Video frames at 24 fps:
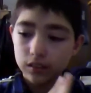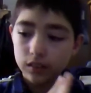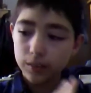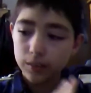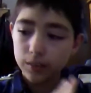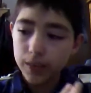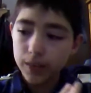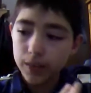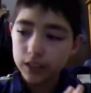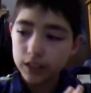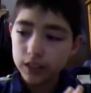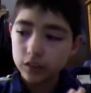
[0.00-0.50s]

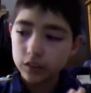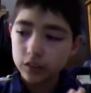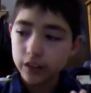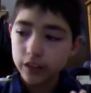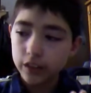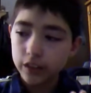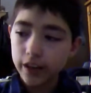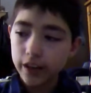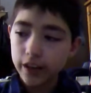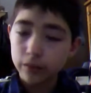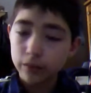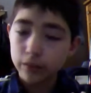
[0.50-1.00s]
and actually
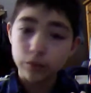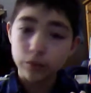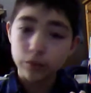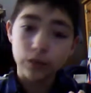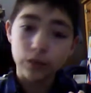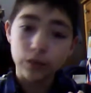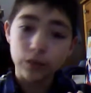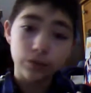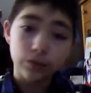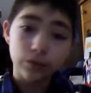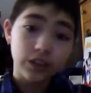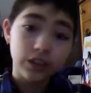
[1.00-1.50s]

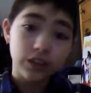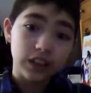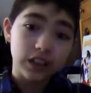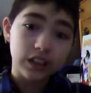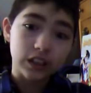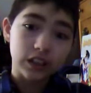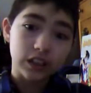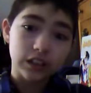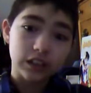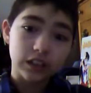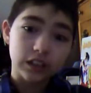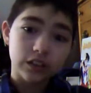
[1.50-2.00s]
halfway
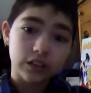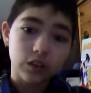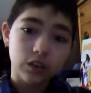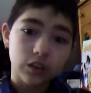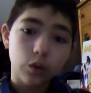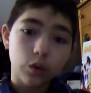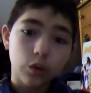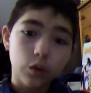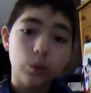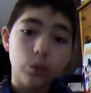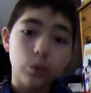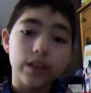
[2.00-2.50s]
finished
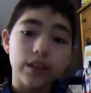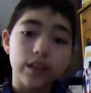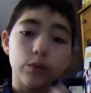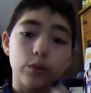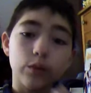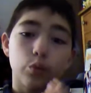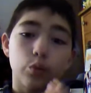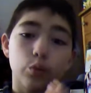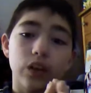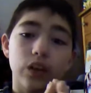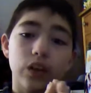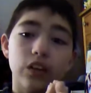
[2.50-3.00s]
with a
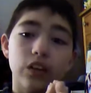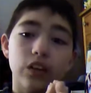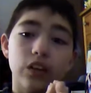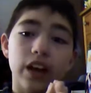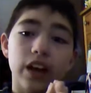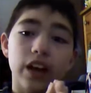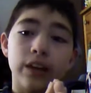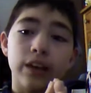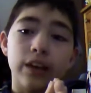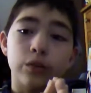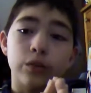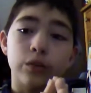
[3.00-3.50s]

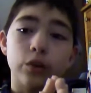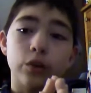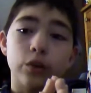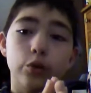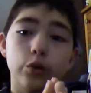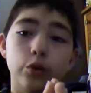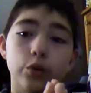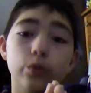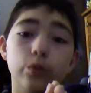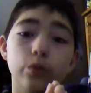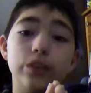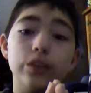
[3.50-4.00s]
real-life
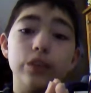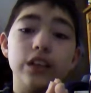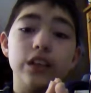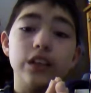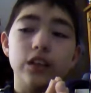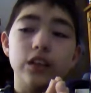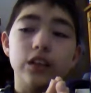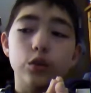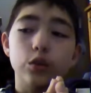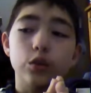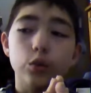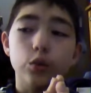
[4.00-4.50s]

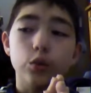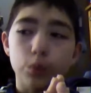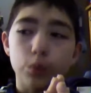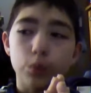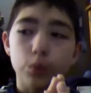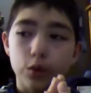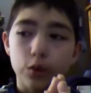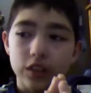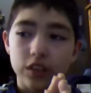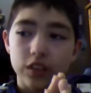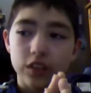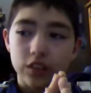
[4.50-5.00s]
Goofy
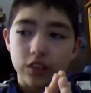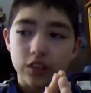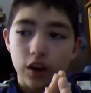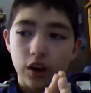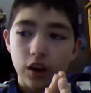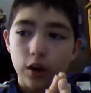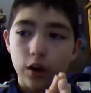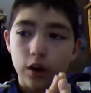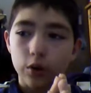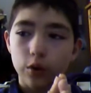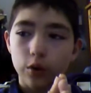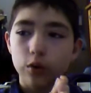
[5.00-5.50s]
Goober
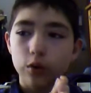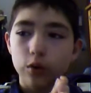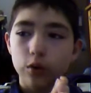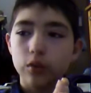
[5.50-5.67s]
guitar.